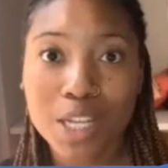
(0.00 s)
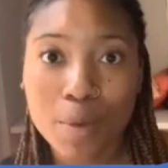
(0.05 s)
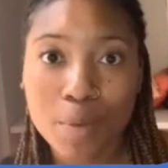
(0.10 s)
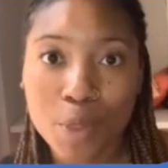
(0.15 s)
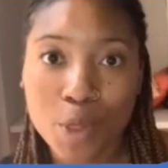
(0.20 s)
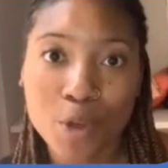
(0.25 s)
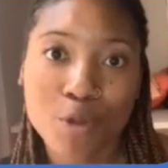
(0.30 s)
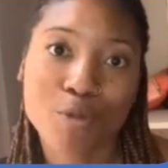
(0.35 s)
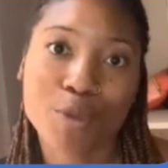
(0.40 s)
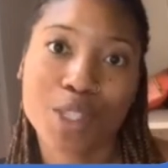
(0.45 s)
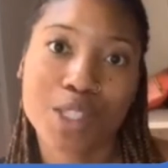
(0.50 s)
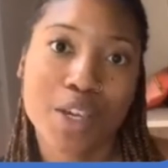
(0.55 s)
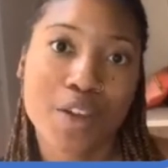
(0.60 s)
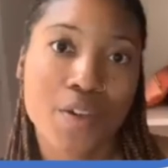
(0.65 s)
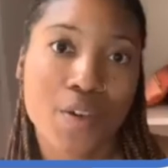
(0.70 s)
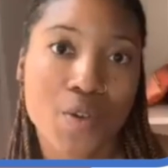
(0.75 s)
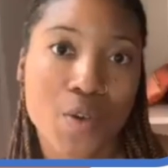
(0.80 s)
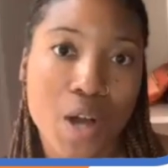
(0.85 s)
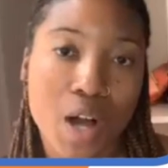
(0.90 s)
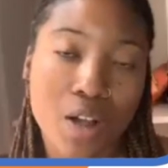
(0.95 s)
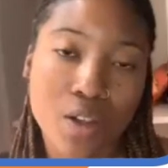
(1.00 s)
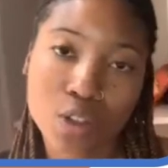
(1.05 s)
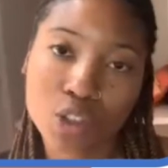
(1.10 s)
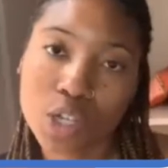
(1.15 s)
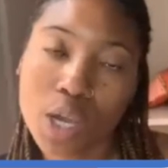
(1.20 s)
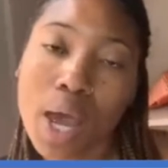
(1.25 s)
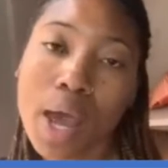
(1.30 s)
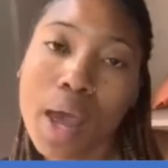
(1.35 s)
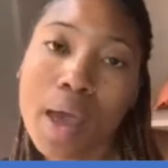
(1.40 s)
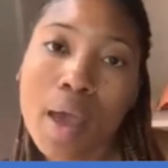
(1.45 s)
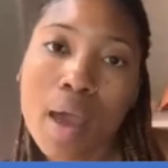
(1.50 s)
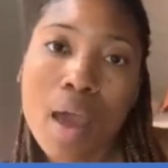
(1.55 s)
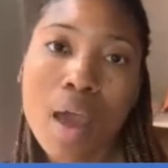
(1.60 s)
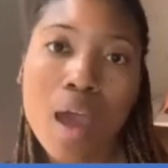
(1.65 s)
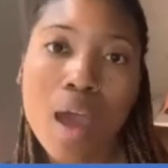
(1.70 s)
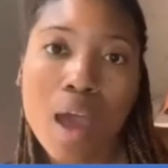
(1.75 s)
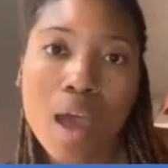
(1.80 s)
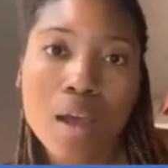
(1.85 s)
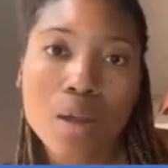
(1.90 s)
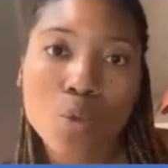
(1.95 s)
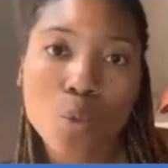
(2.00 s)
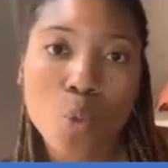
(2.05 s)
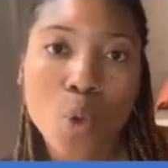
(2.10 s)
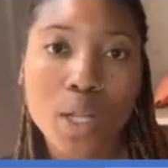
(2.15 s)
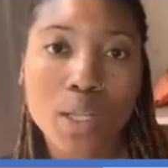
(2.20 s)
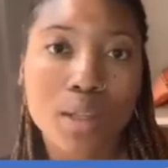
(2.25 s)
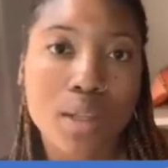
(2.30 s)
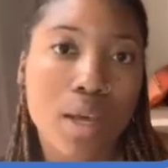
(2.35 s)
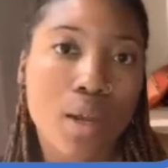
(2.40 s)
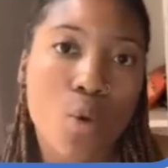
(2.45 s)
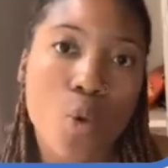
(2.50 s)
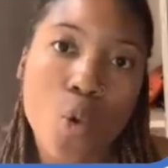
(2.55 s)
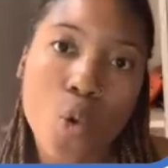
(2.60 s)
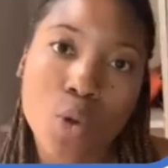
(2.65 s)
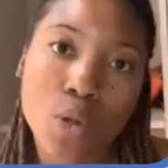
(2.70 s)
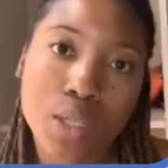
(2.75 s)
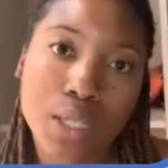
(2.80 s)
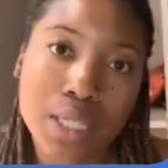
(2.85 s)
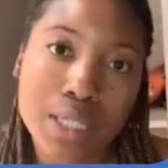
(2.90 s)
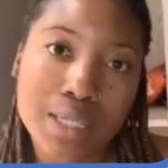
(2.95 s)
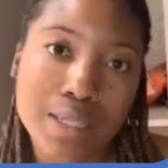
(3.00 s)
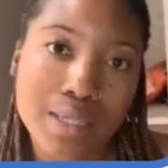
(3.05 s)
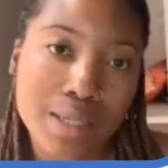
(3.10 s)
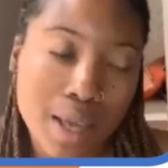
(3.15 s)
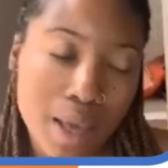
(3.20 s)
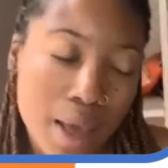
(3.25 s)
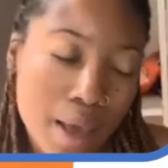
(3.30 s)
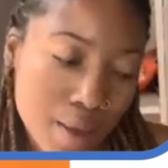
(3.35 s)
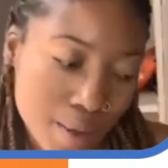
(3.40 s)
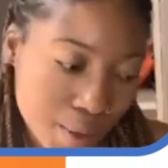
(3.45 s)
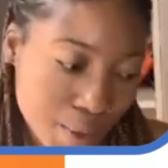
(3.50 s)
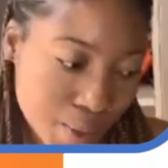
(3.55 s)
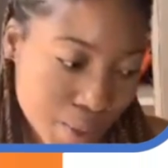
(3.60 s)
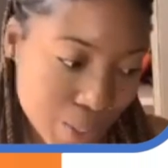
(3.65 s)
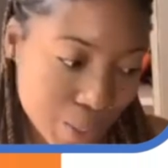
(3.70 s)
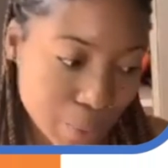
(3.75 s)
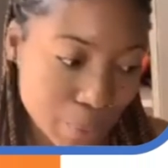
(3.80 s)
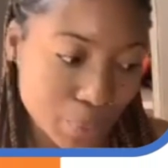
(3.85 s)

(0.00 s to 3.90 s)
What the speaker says: of material culture and what that all entails.